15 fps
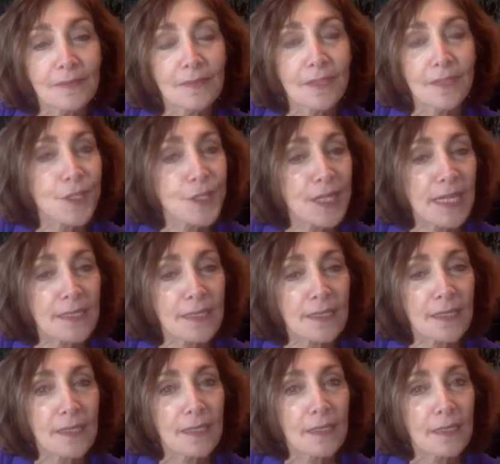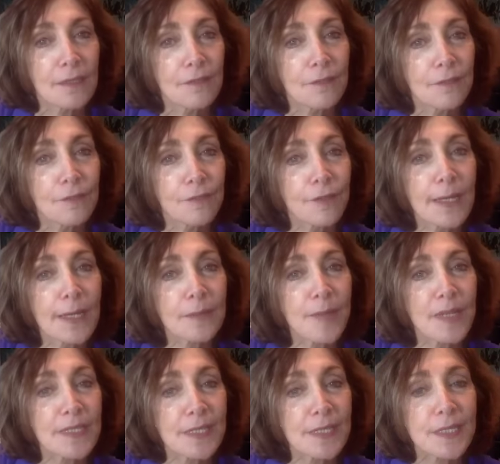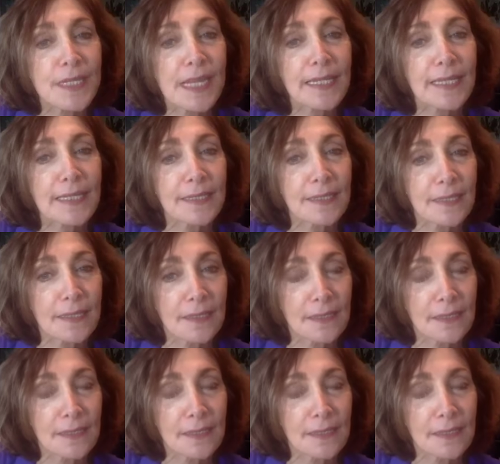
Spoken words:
There's that fragmented second